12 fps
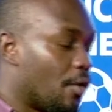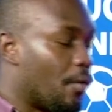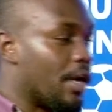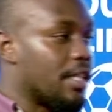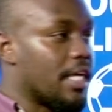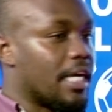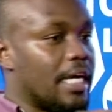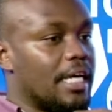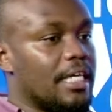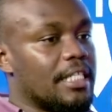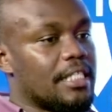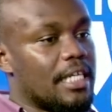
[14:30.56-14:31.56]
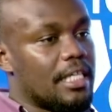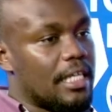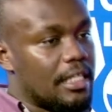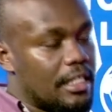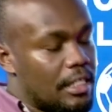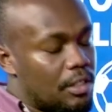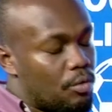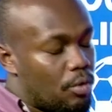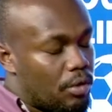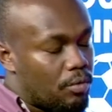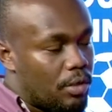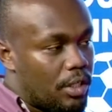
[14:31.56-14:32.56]
where they can understand that this is
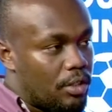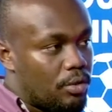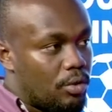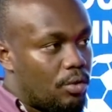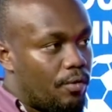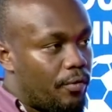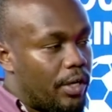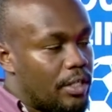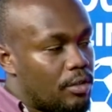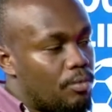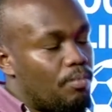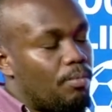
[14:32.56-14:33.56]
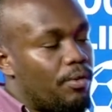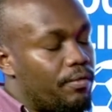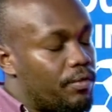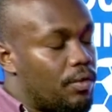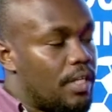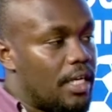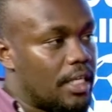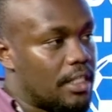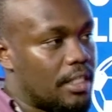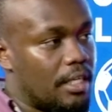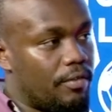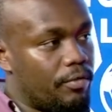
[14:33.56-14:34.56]
what we need to do for us to move to the
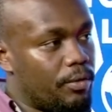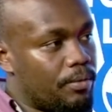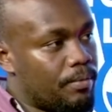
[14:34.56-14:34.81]
next level?